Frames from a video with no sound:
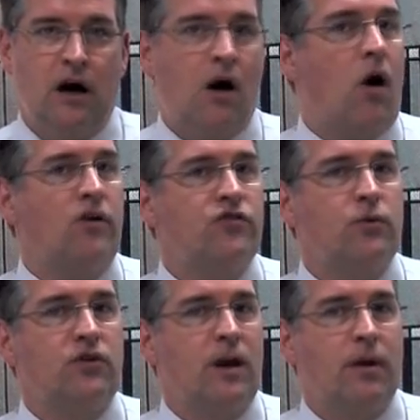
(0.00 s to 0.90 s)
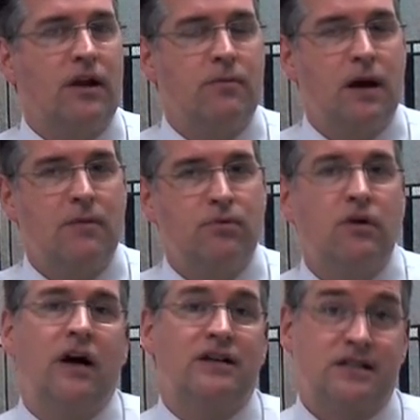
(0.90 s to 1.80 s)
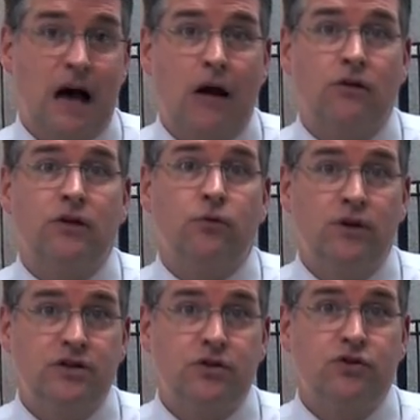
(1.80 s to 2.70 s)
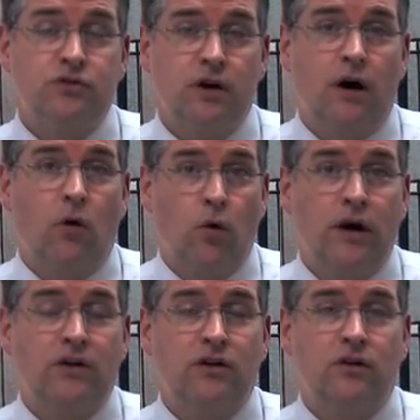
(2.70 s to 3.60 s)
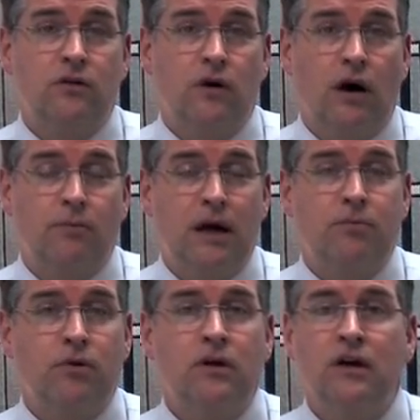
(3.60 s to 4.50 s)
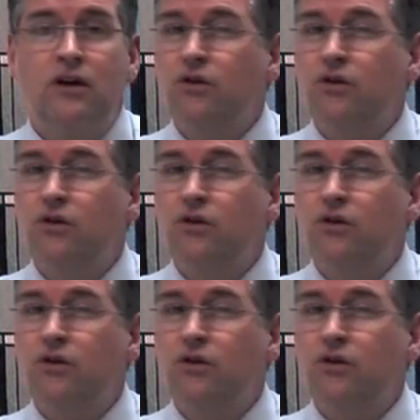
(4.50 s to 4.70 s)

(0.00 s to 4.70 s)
Also with an MLA paper and a scholarly research oriented paper,